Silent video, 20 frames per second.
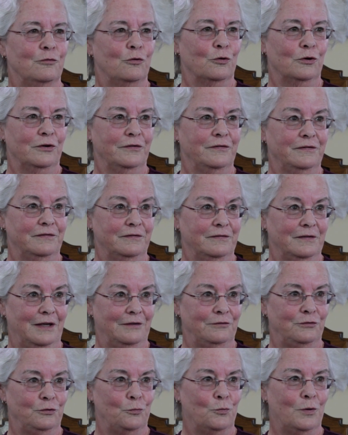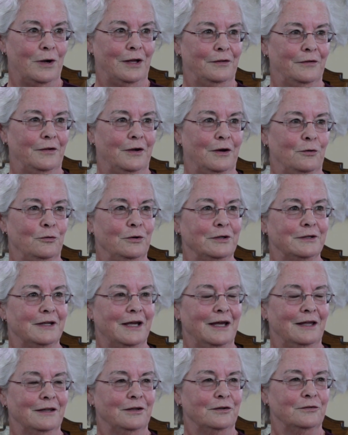course, as you well know,
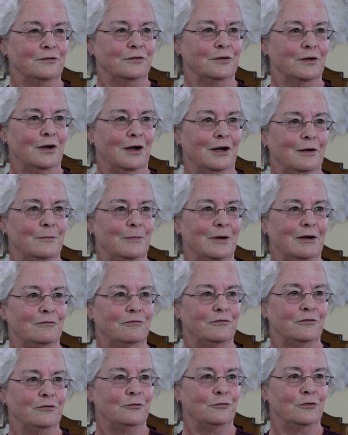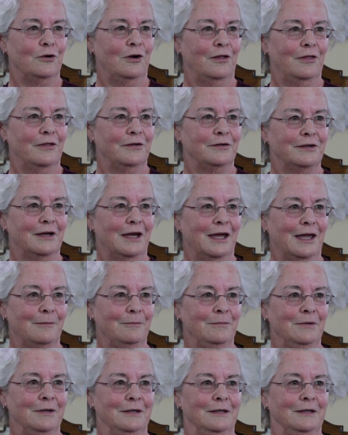Italians talk about food all the
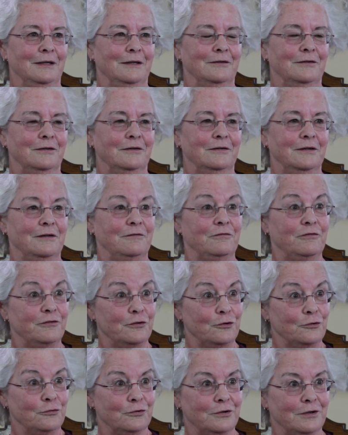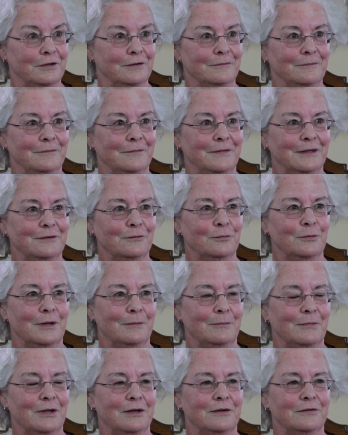time. So I said, food, that's what
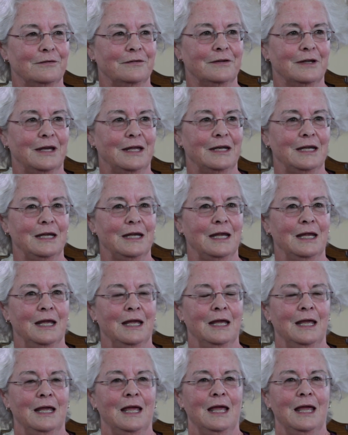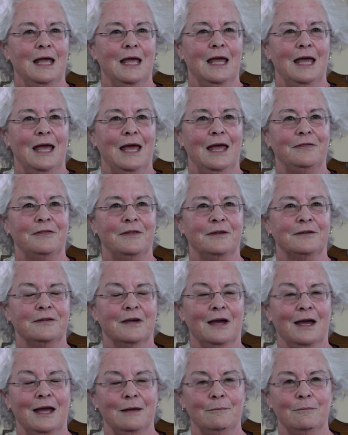I'm going to study. At the
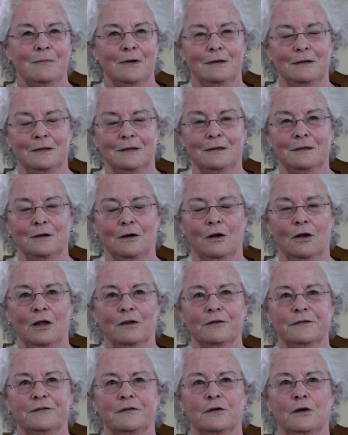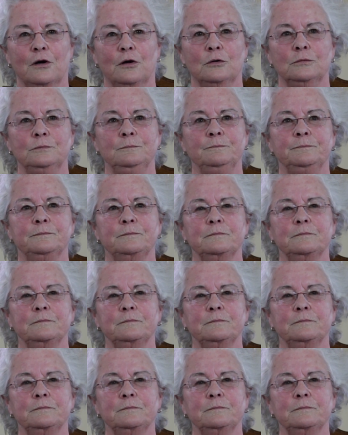time, also,